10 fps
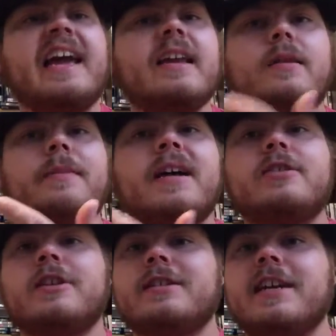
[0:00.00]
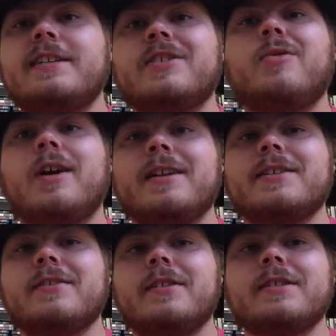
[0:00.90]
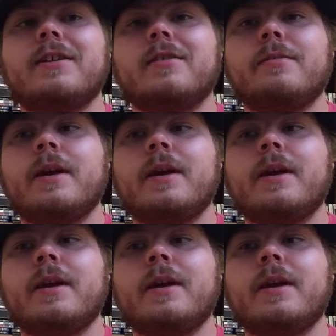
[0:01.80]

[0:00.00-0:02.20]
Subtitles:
can't imagine it tastes quite as good as Dr.